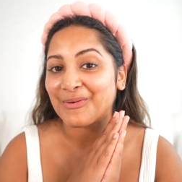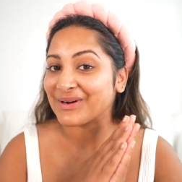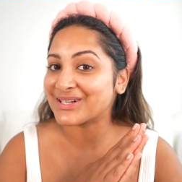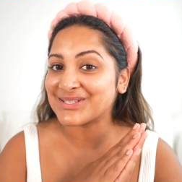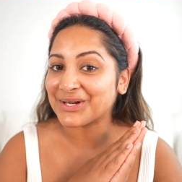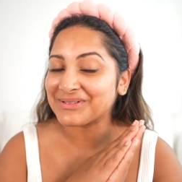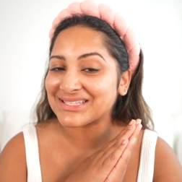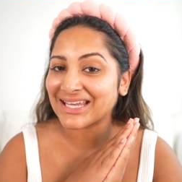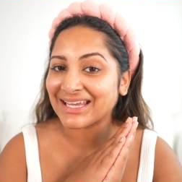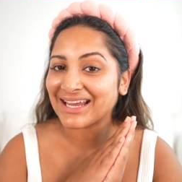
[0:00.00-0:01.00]
We're gonna start with
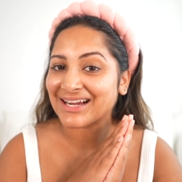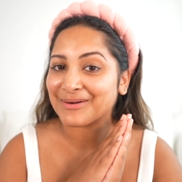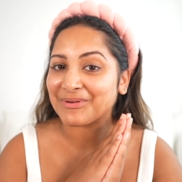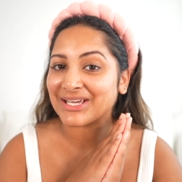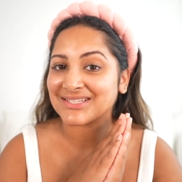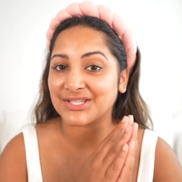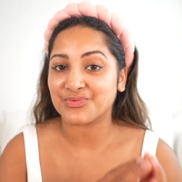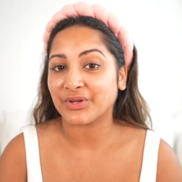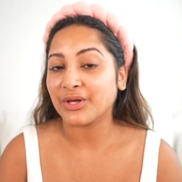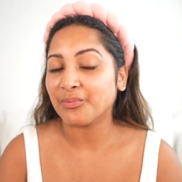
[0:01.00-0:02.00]
skincare because it's
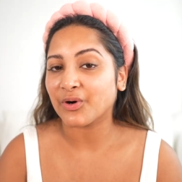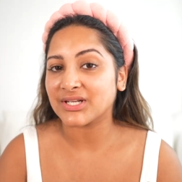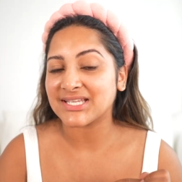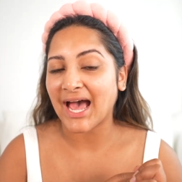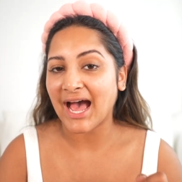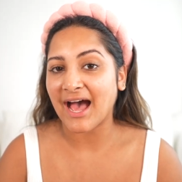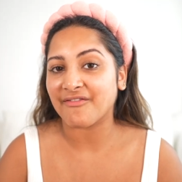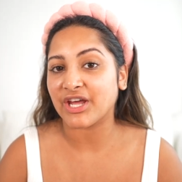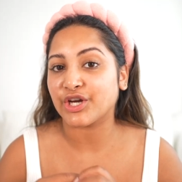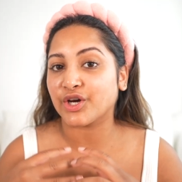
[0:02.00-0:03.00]
really important to have
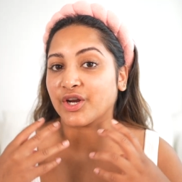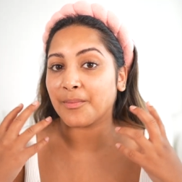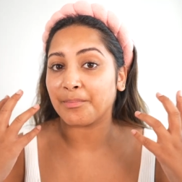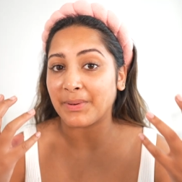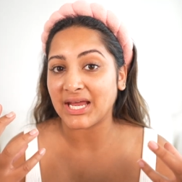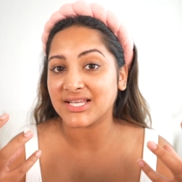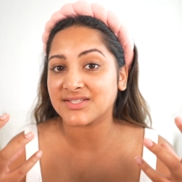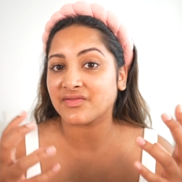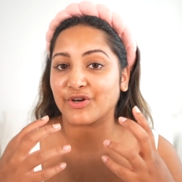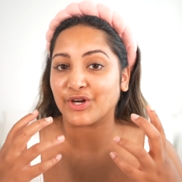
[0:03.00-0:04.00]
a good
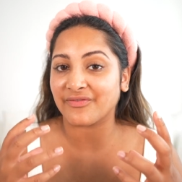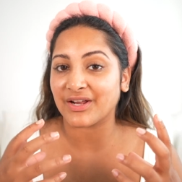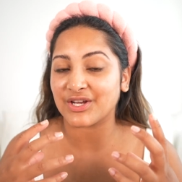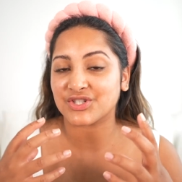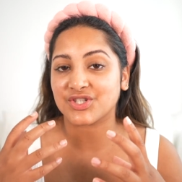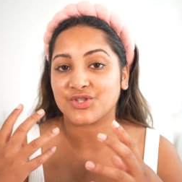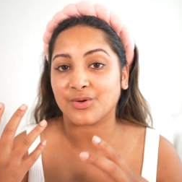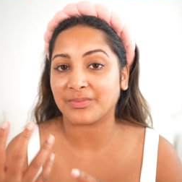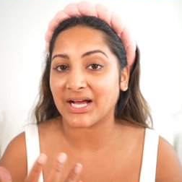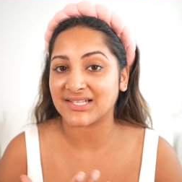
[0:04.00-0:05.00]
base for your foundation to
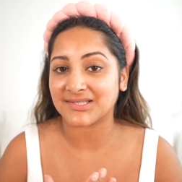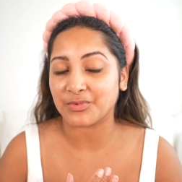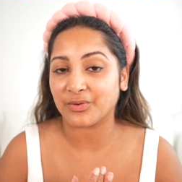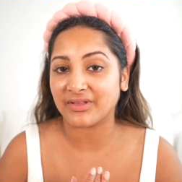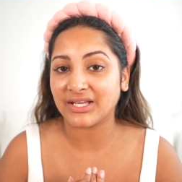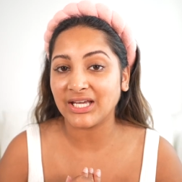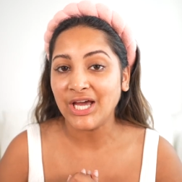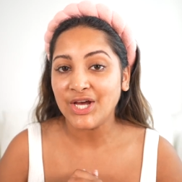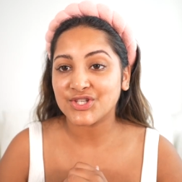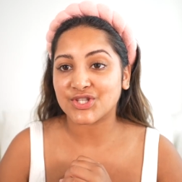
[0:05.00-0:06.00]
apply smoothly.
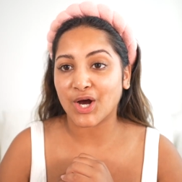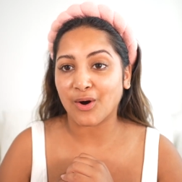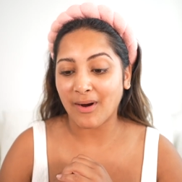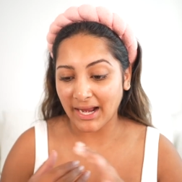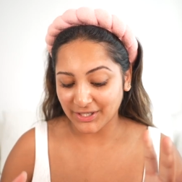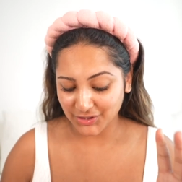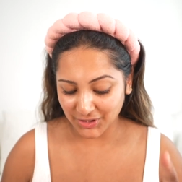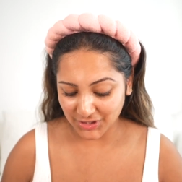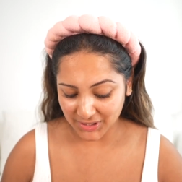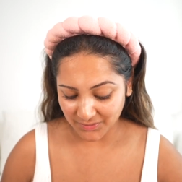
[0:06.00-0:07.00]
So I
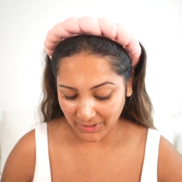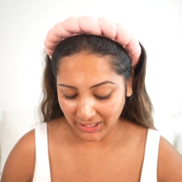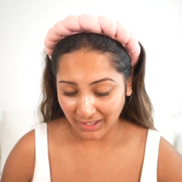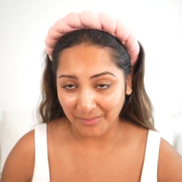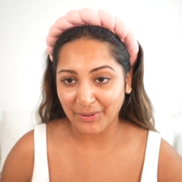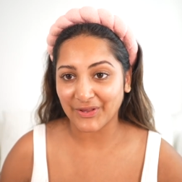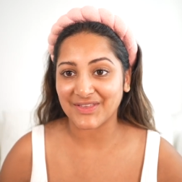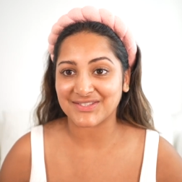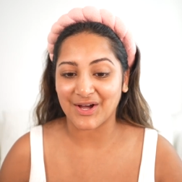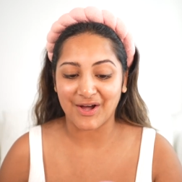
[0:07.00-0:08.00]
actually just went in and put
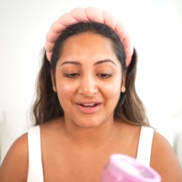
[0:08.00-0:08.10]
this on.